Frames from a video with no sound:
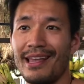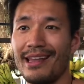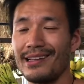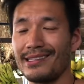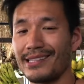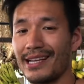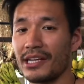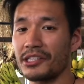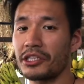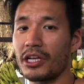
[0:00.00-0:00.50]
and
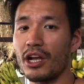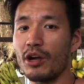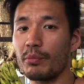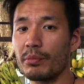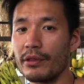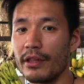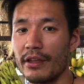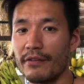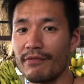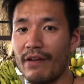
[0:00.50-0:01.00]
it's actually
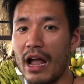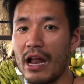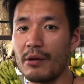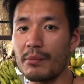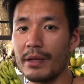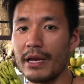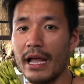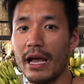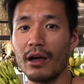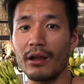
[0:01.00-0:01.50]
helping the
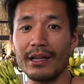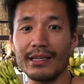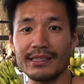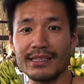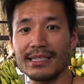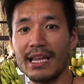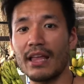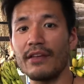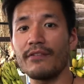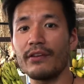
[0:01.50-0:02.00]
environment out and
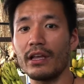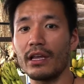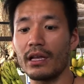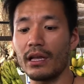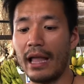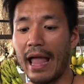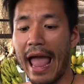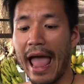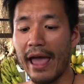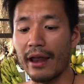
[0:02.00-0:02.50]

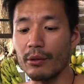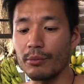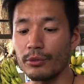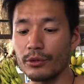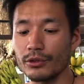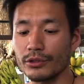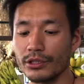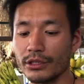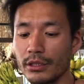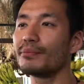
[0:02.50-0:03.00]
saving animals.